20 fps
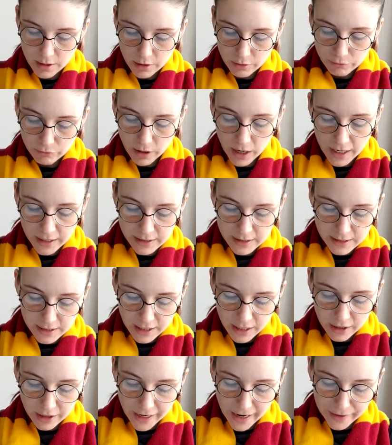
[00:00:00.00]
Ron
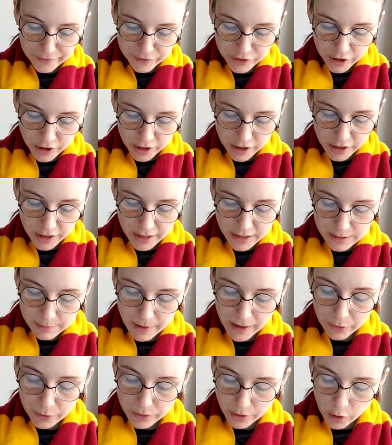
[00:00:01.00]
stared after her, his
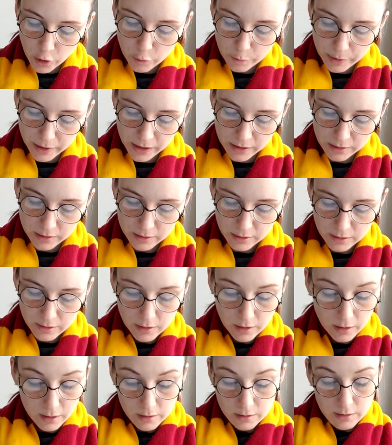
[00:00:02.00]
mouth open.
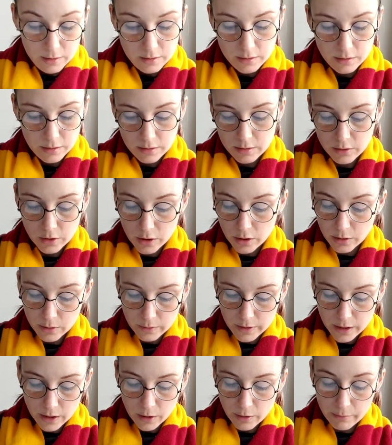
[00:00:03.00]
"No,
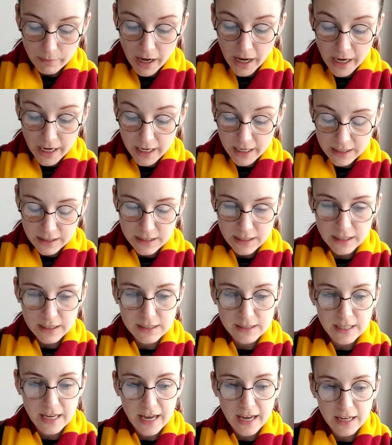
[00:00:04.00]
we don't mind," he
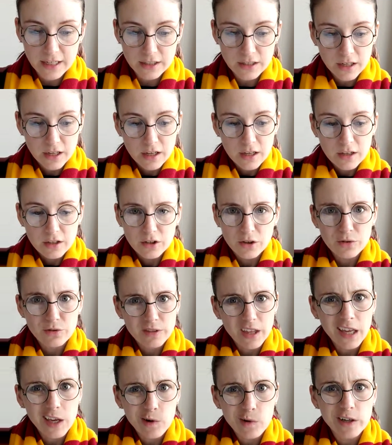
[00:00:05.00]
said. "You'd
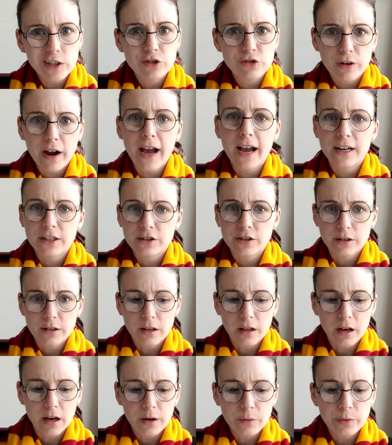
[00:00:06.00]
think we dragged her
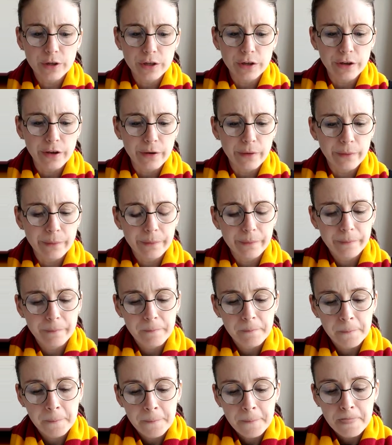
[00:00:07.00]
along, wouldn't you?"
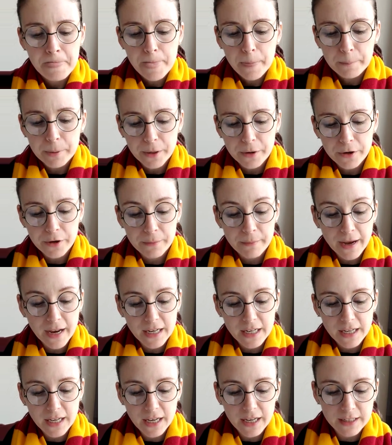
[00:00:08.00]
But
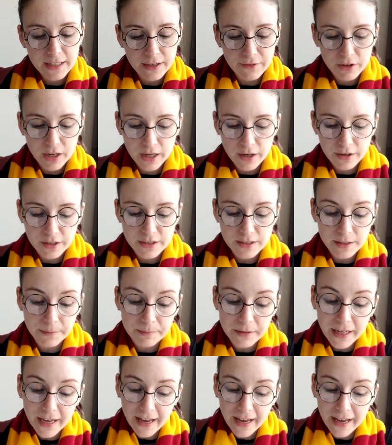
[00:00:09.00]
Hermione had given Harry something